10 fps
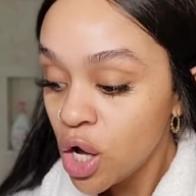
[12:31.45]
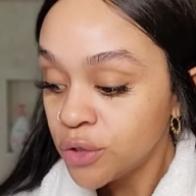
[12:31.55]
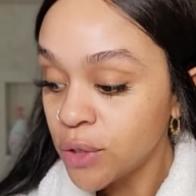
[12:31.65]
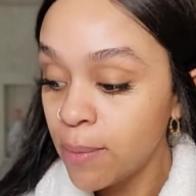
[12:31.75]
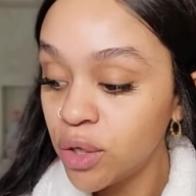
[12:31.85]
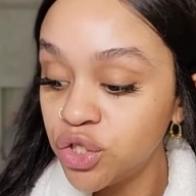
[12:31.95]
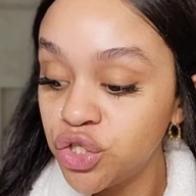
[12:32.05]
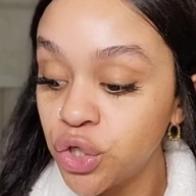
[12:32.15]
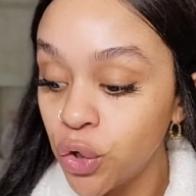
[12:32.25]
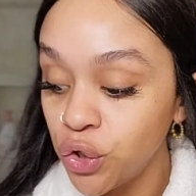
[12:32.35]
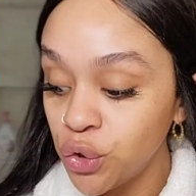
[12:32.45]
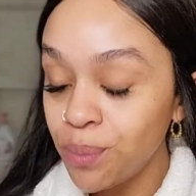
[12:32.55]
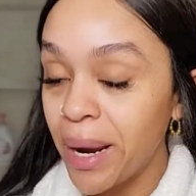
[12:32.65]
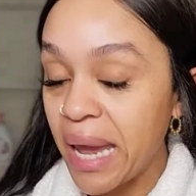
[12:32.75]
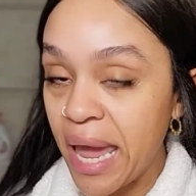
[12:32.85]
So I'm gonna show you
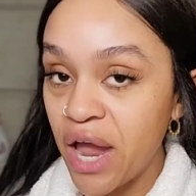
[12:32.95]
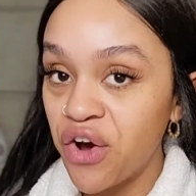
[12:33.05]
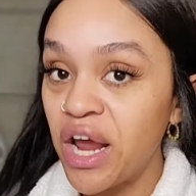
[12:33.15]
my hair.